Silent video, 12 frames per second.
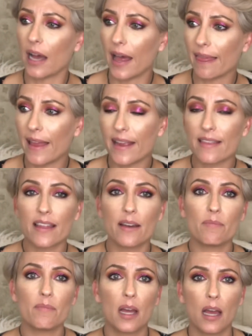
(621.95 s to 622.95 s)
I like
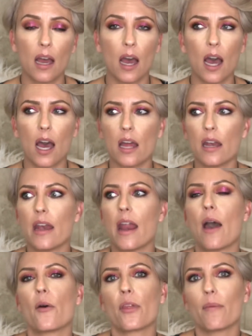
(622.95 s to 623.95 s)
them. Uh,
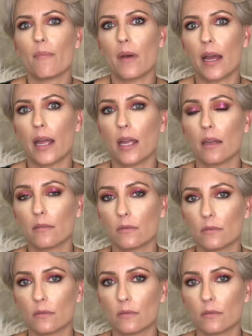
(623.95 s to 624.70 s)
now that my